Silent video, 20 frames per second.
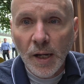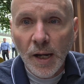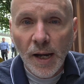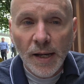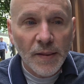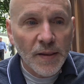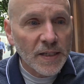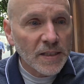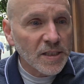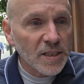
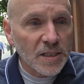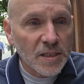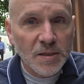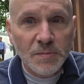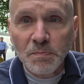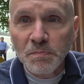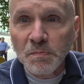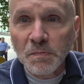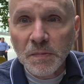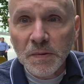
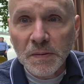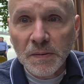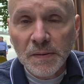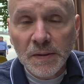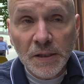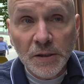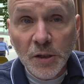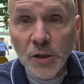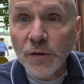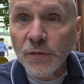
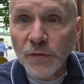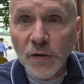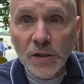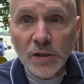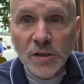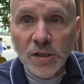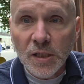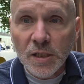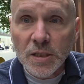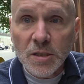The new
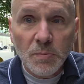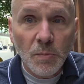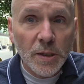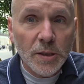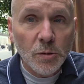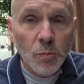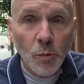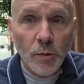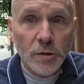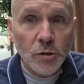version is
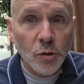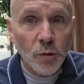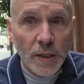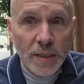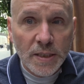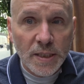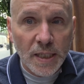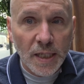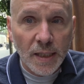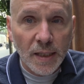much more
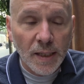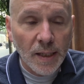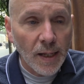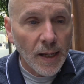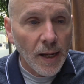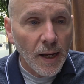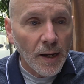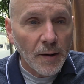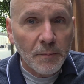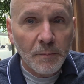dressy.
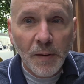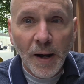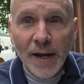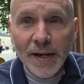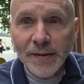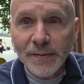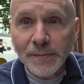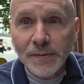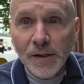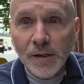
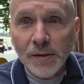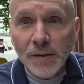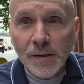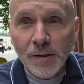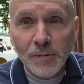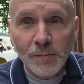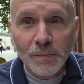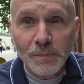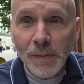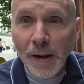My
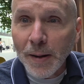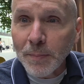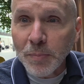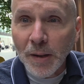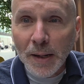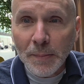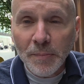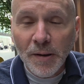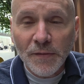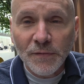Black